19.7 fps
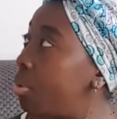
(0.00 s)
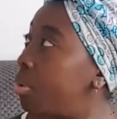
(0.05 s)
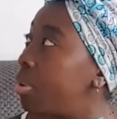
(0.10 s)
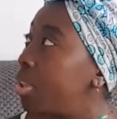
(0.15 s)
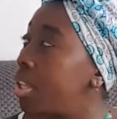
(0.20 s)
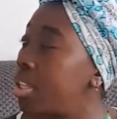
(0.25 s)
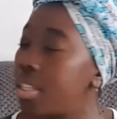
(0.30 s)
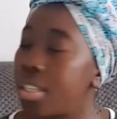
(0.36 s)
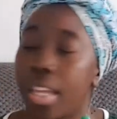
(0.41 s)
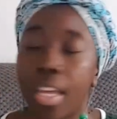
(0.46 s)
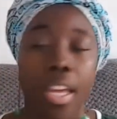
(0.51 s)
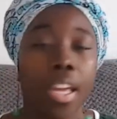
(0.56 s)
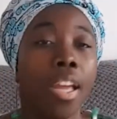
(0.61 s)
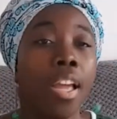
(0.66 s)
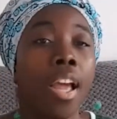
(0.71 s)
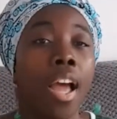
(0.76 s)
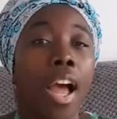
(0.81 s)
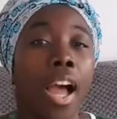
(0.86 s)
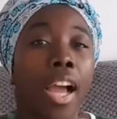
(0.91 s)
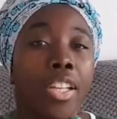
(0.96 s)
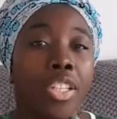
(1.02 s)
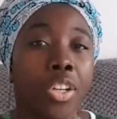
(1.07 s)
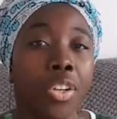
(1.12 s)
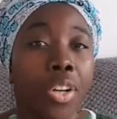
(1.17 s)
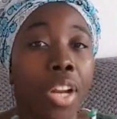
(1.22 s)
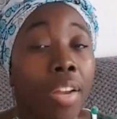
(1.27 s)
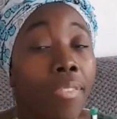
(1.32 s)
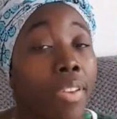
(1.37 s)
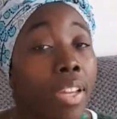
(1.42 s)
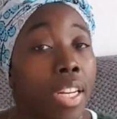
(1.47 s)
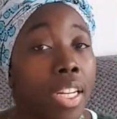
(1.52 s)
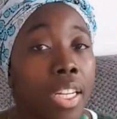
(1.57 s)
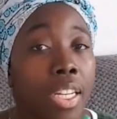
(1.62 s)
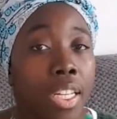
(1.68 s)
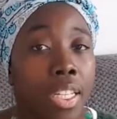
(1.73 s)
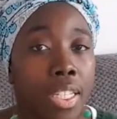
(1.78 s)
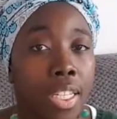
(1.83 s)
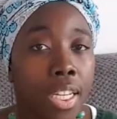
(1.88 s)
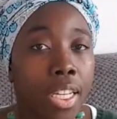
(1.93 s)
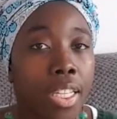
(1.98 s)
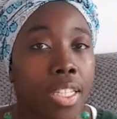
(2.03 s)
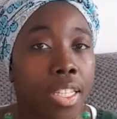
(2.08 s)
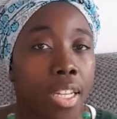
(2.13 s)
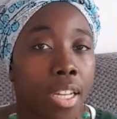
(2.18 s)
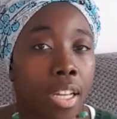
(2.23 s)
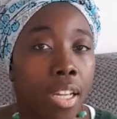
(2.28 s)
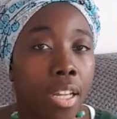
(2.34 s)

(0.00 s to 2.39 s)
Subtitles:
that's there. I don't have any knitted